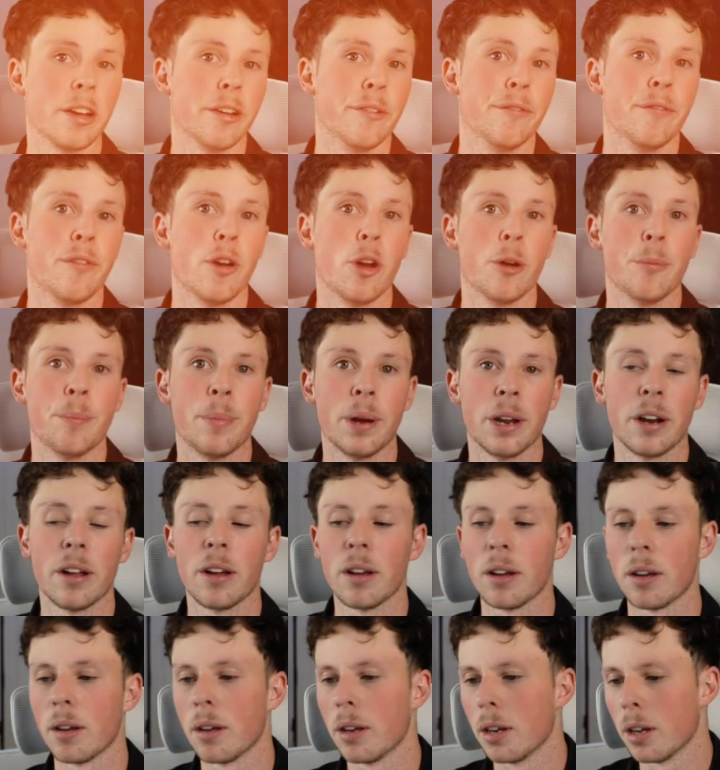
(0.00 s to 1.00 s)
convert better.
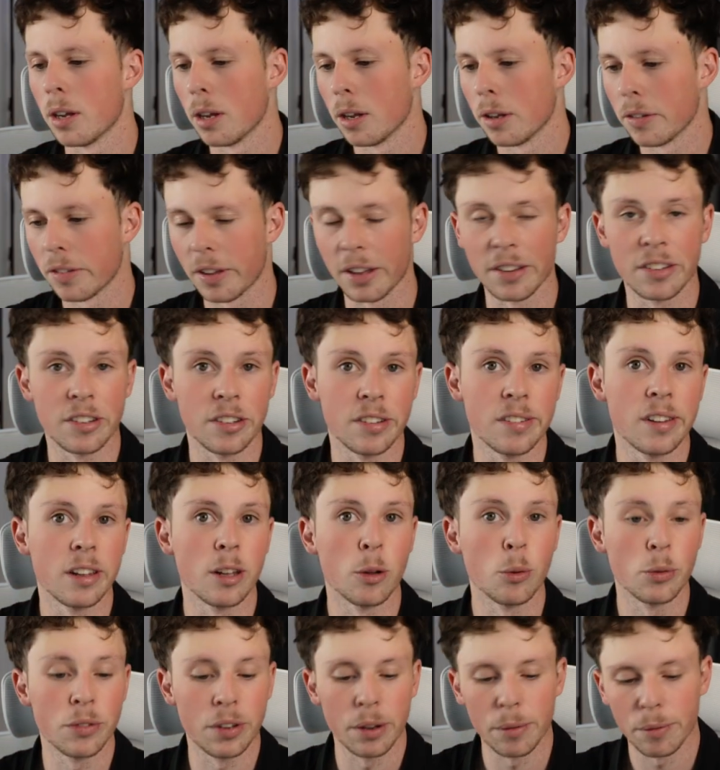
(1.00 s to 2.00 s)
So that's just a little
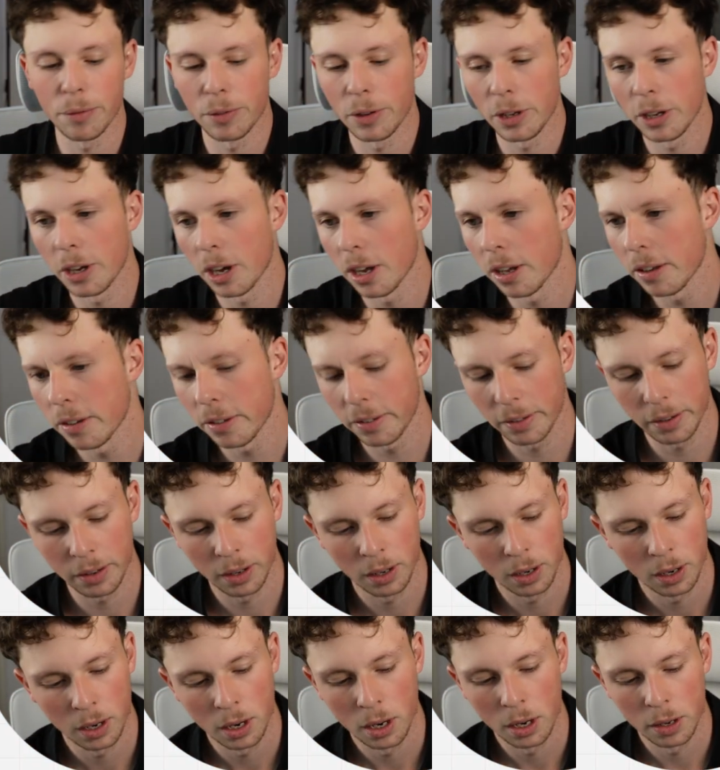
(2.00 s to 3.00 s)
tip for you guys.
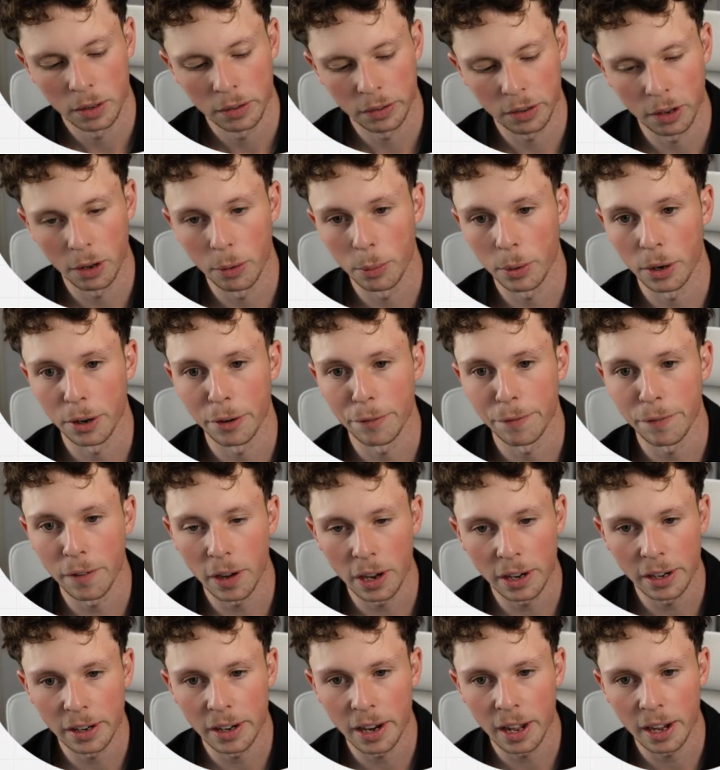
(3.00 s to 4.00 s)
So we're gonna
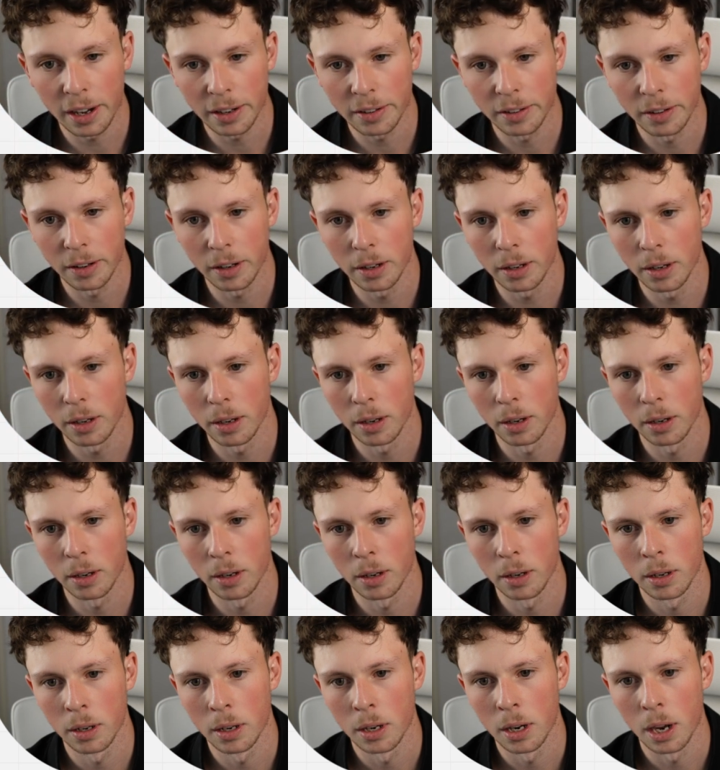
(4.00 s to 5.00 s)
find an actor,
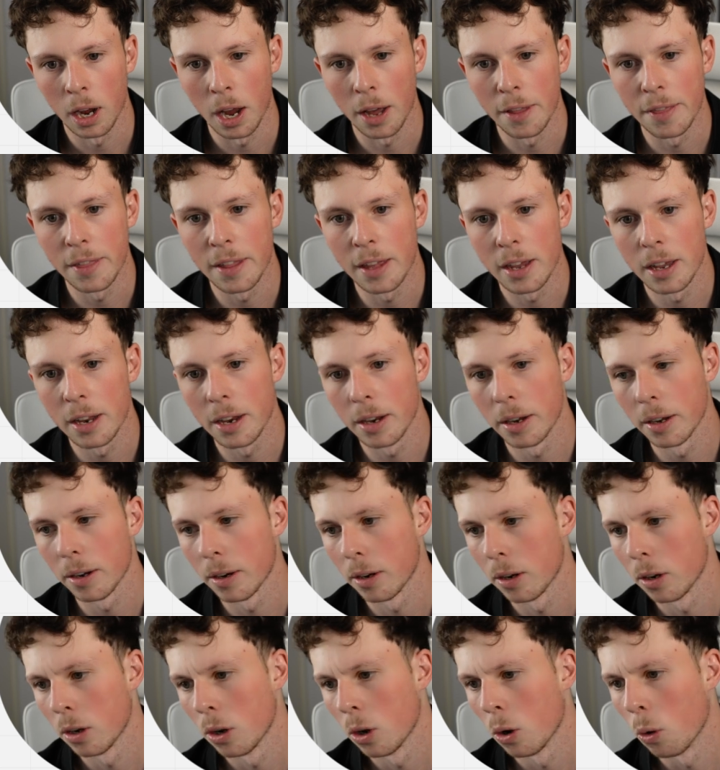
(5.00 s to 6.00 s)
and then
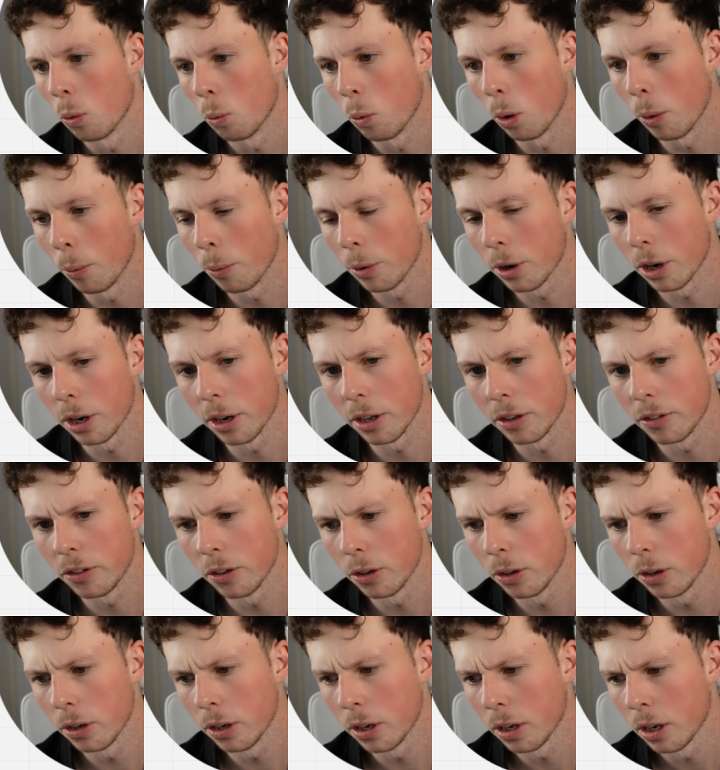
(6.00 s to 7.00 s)
what we're gonna
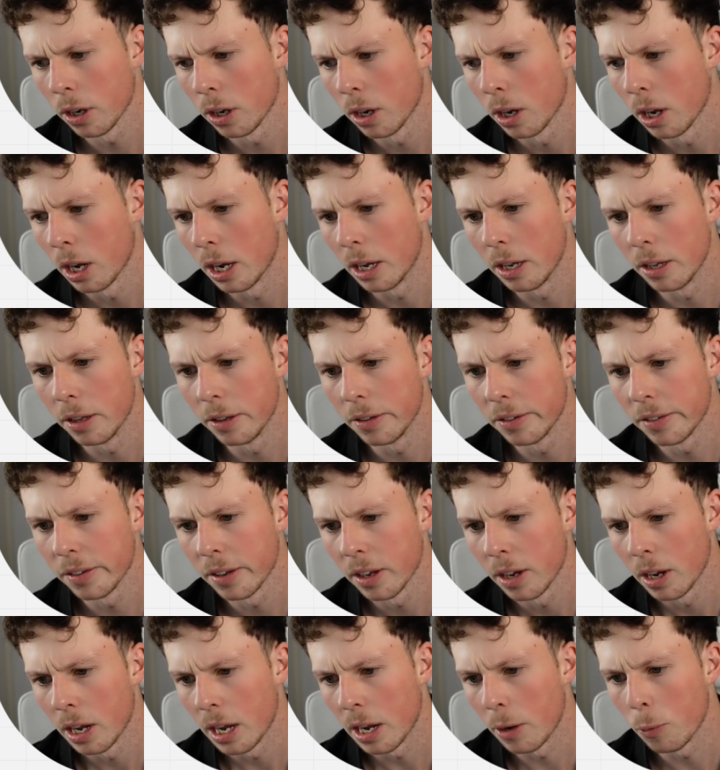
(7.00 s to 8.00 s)
do is
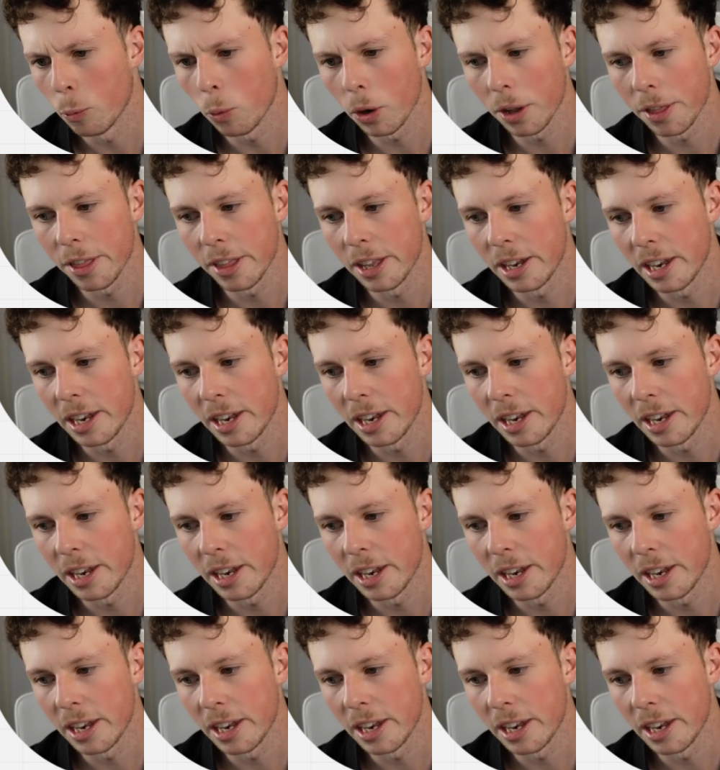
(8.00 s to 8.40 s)
in one of the